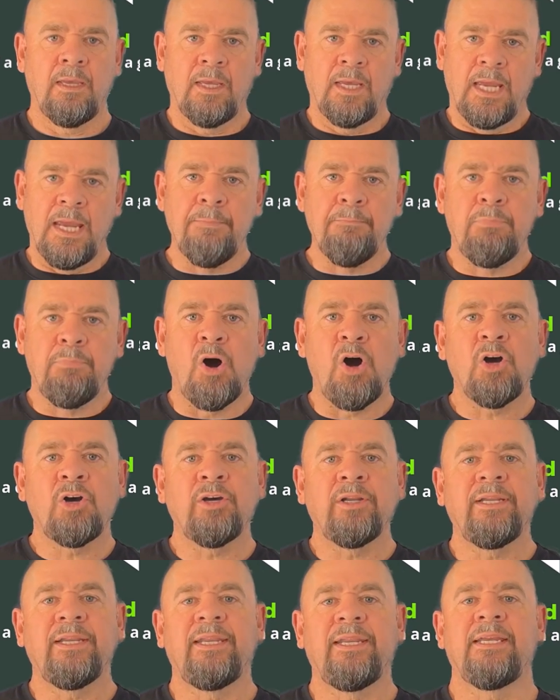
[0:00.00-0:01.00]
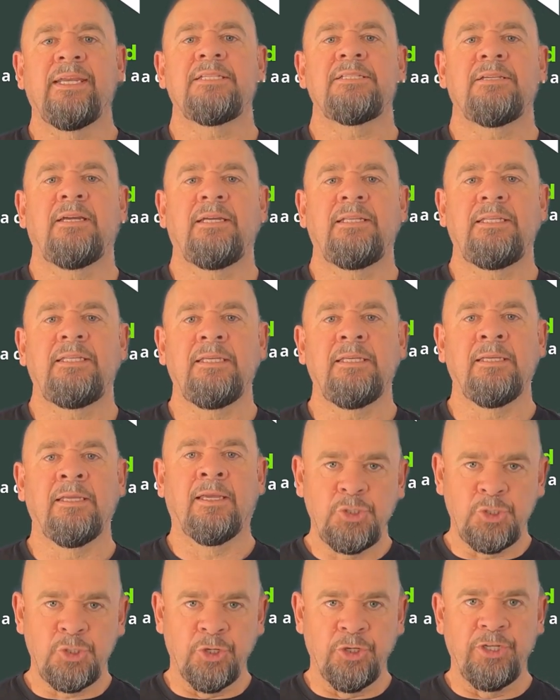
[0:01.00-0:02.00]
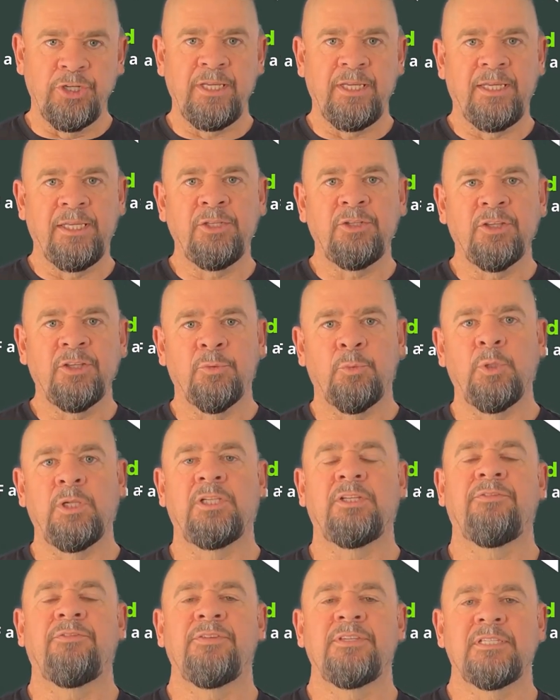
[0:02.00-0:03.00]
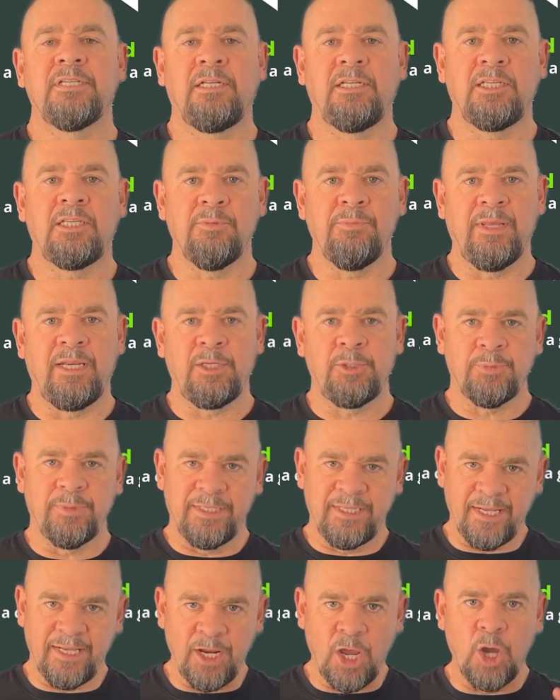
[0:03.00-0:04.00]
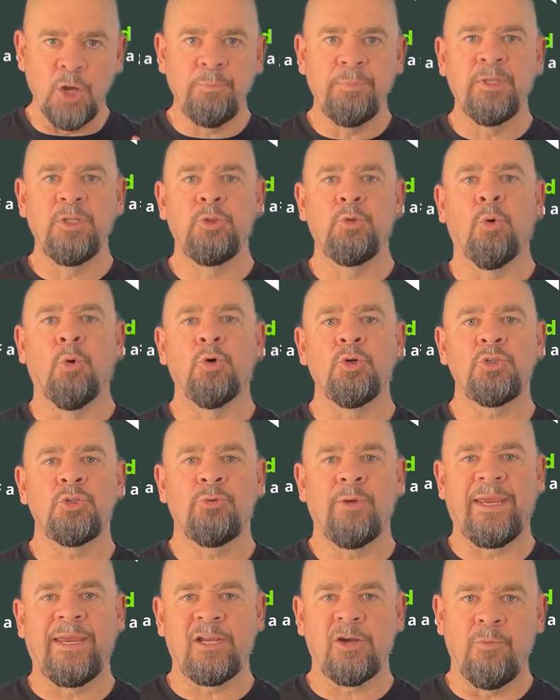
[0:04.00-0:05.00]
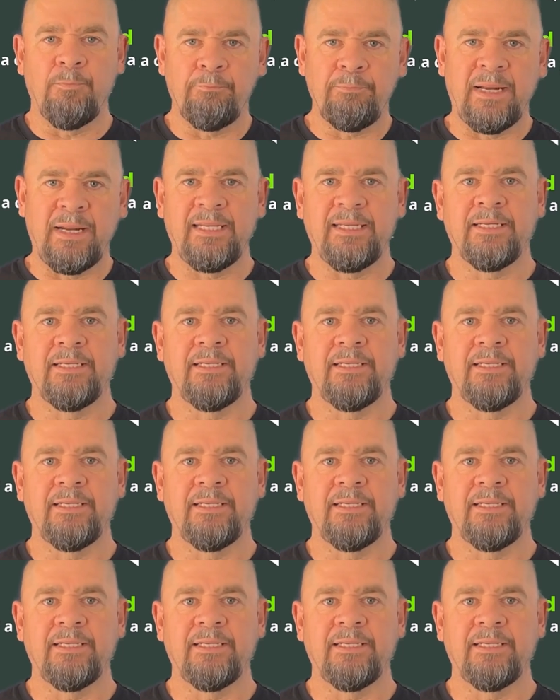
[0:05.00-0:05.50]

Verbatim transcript: Embark on an exciting journey into the world of facility management and open doors to a compelling